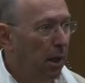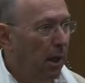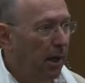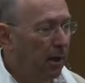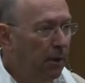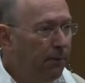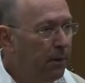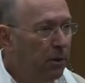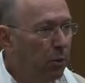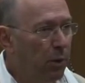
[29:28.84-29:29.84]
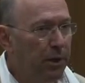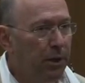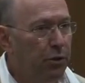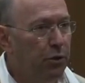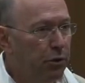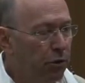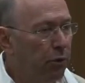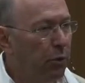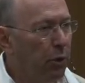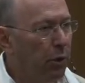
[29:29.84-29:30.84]
And often the work that you
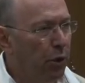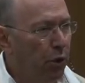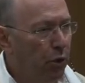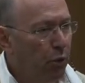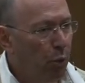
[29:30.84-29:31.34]
do, you,